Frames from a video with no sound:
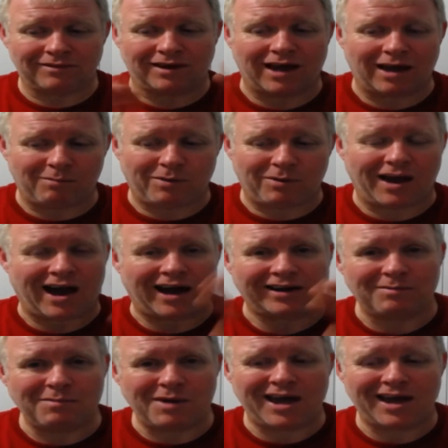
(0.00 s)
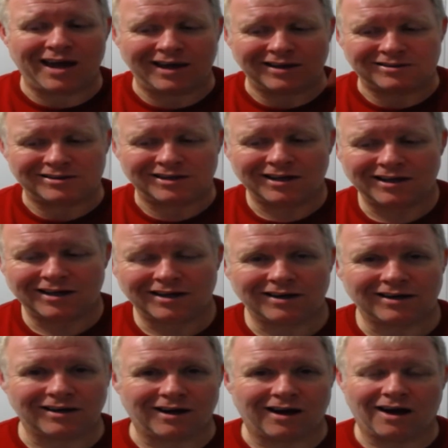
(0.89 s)
a bit animated,
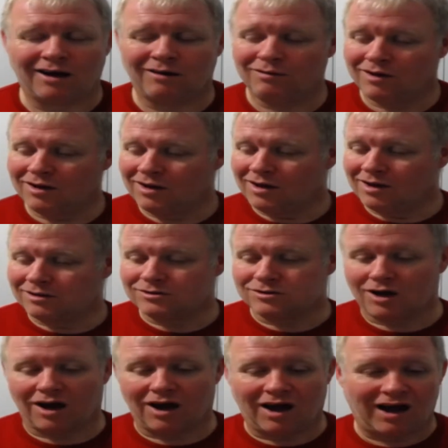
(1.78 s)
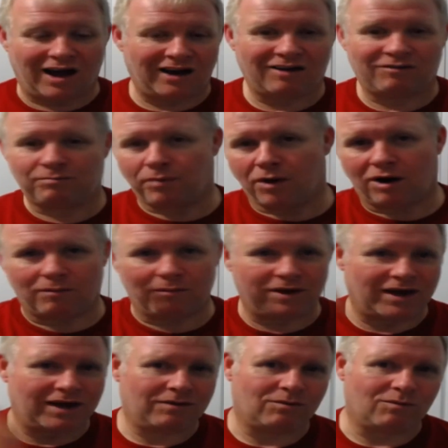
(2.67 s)
you know. So, and I've bought
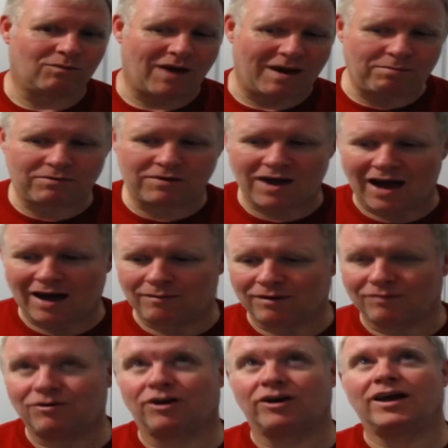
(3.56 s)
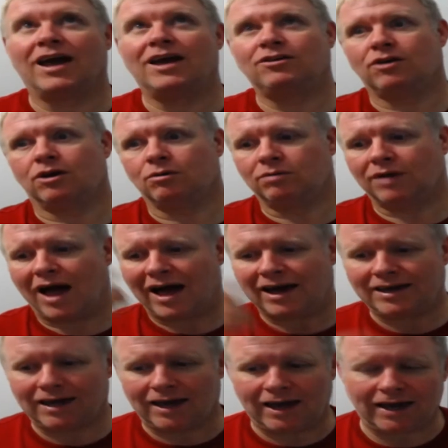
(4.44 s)
my webcam. I've got to get new
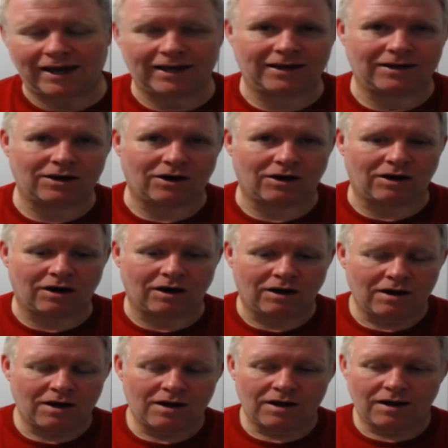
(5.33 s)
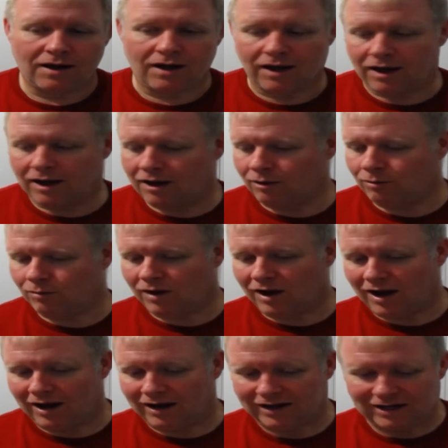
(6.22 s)
lighting, you know.
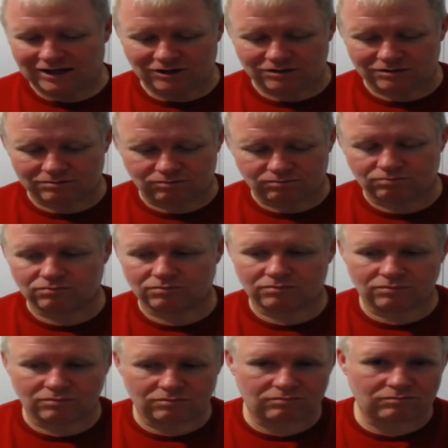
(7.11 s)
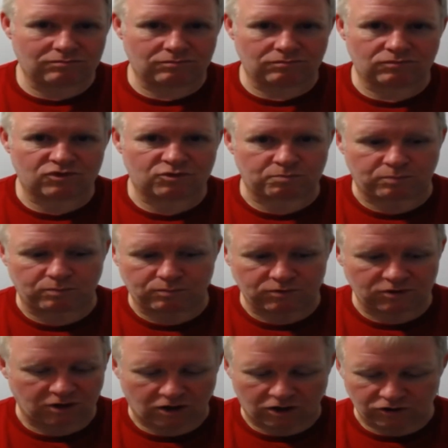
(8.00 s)
I need,
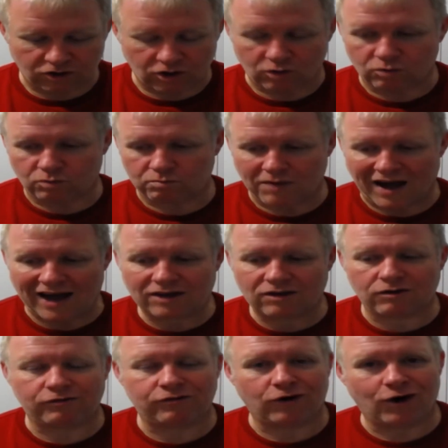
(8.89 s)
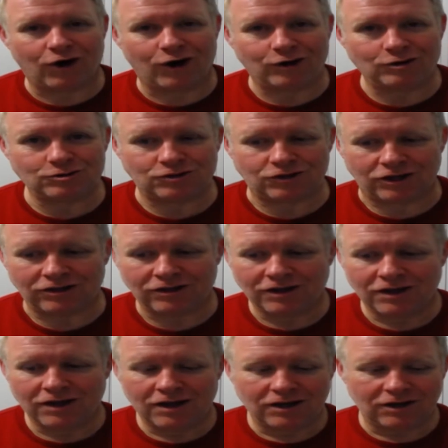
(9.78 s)
you know, new microphones, and
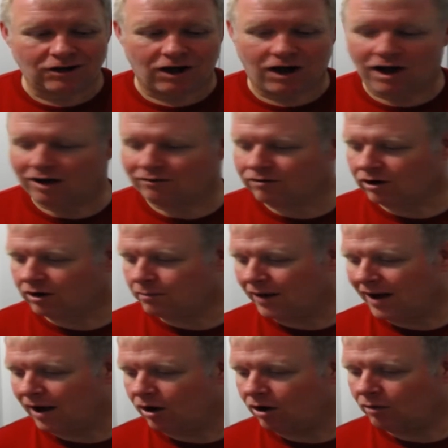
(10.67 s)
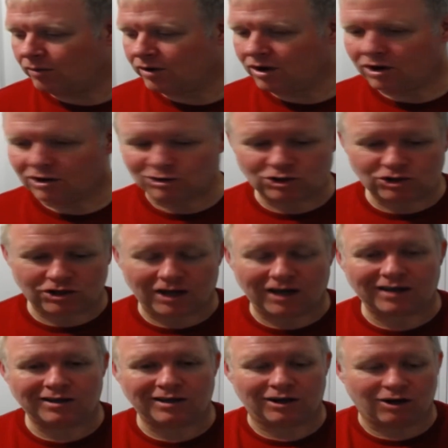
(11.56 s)
you know, I've got to buy all my own
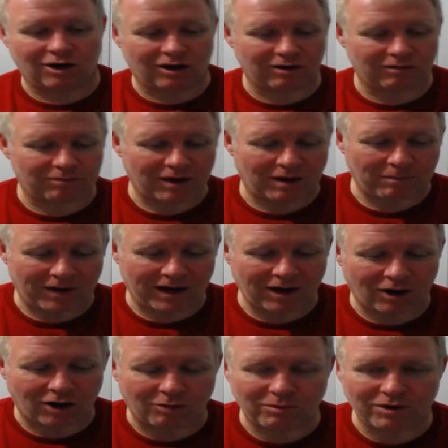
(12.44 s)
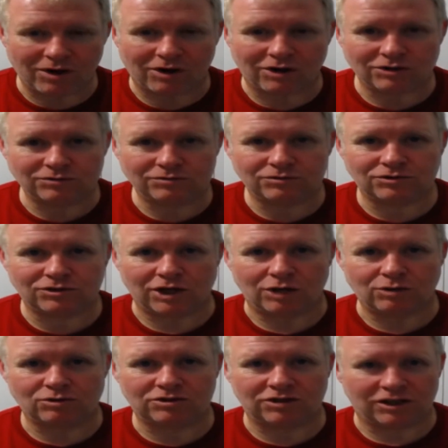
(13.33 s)
shit. You know, I buy all my own
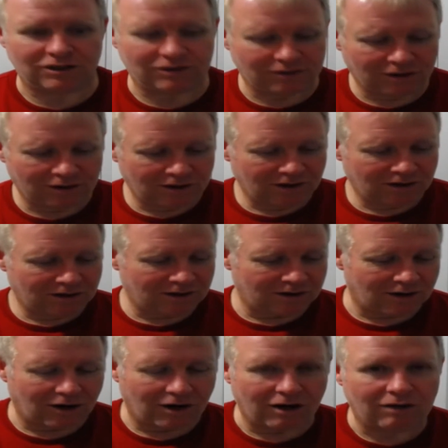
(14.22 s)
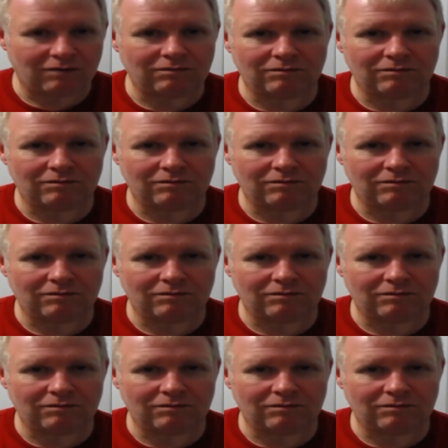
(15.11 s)
juice and, you know,